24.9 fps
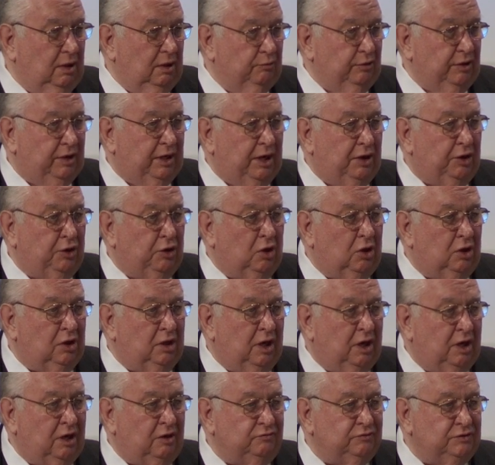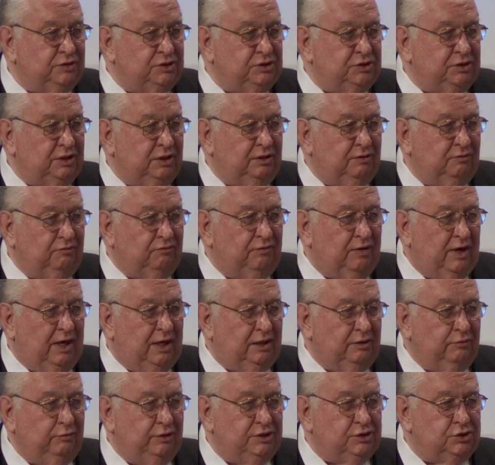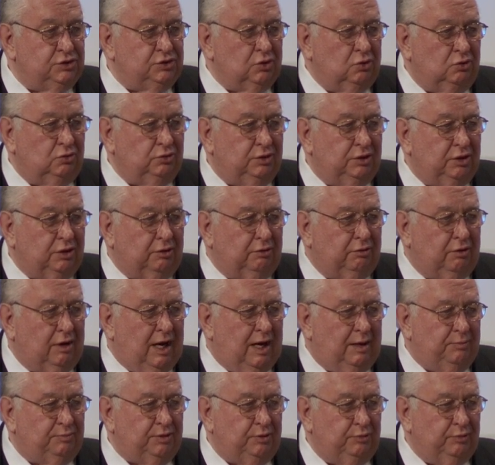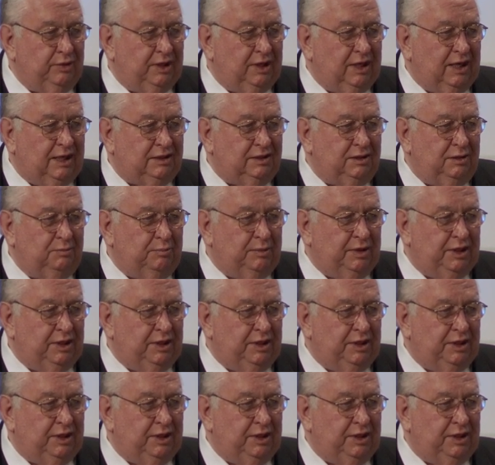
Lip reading: We got it all harvested, and finally we sold their crop, and we got the